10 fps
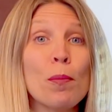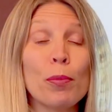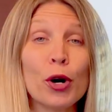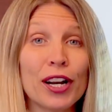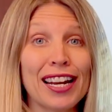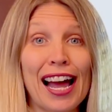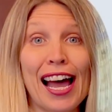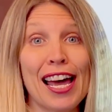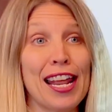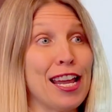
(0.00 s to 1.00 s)
Put it
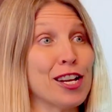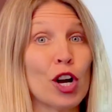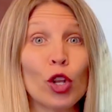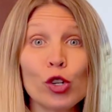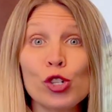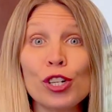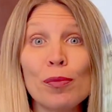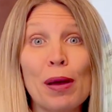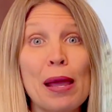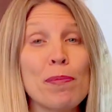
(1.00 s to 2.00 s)
on a colored sheet of
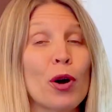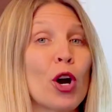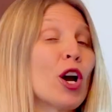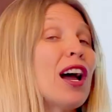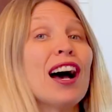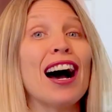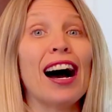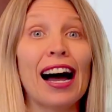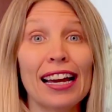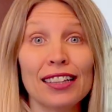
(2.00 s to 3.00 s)
paper,
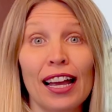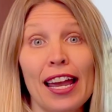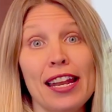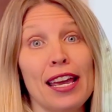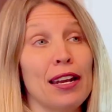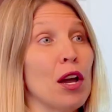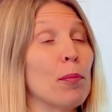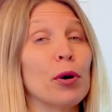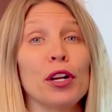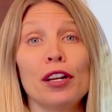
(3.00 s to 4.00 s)
highlight it,
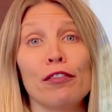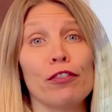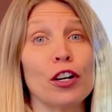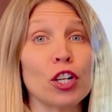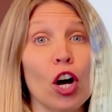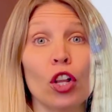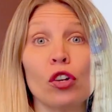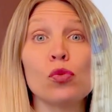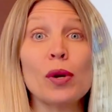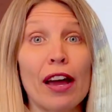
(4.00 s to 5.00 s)
put it in fun
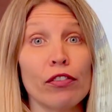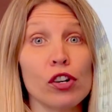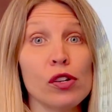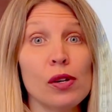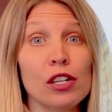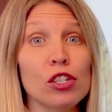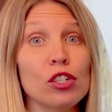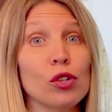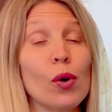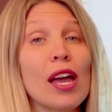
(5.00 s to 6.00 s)
colors, whatever you need to
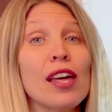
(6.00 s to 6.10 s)
do.